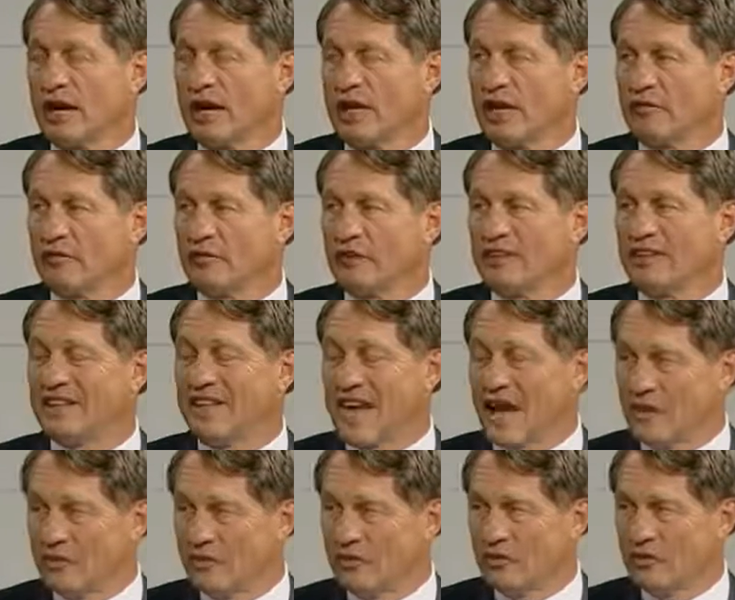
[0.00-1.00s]
And to
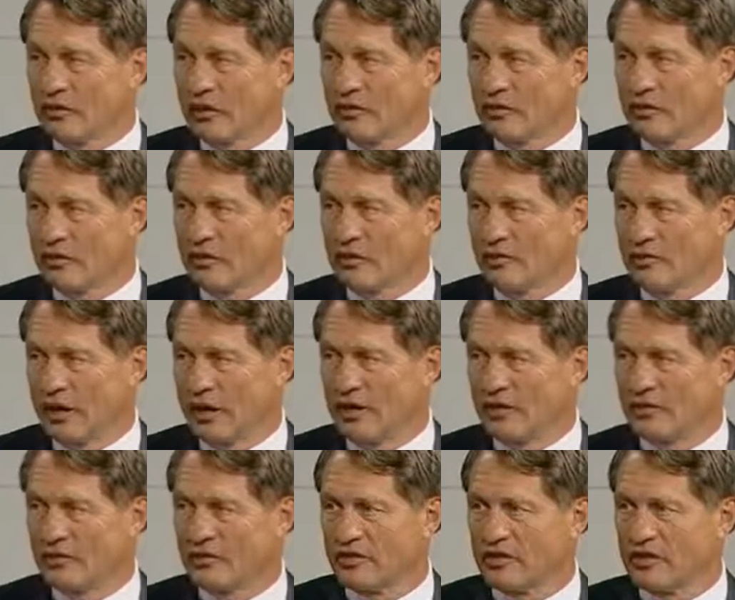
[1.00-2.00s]
damage the livers of
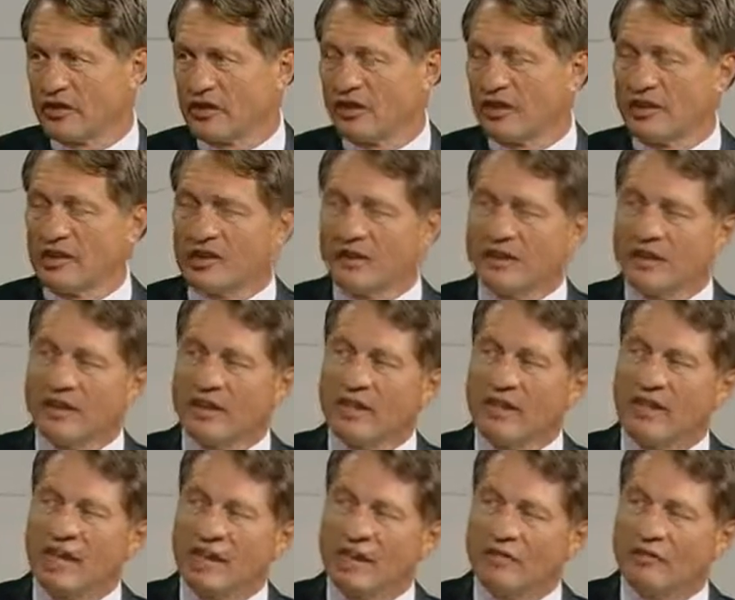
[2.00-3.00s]
mice,
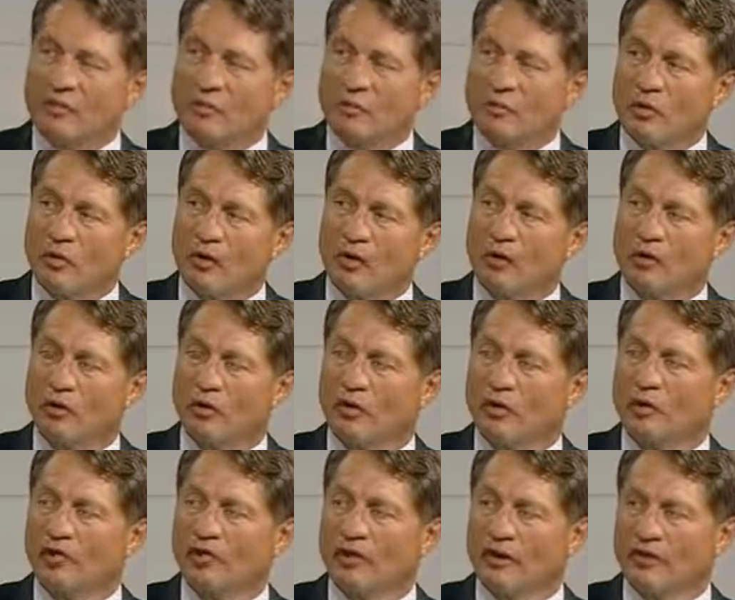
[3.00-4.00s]
they gave them Moringa
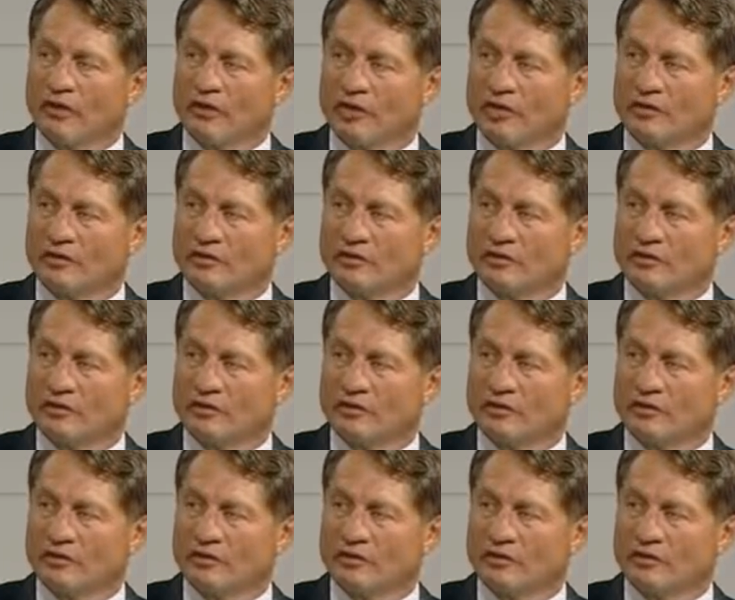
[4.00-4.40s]
Oleifera.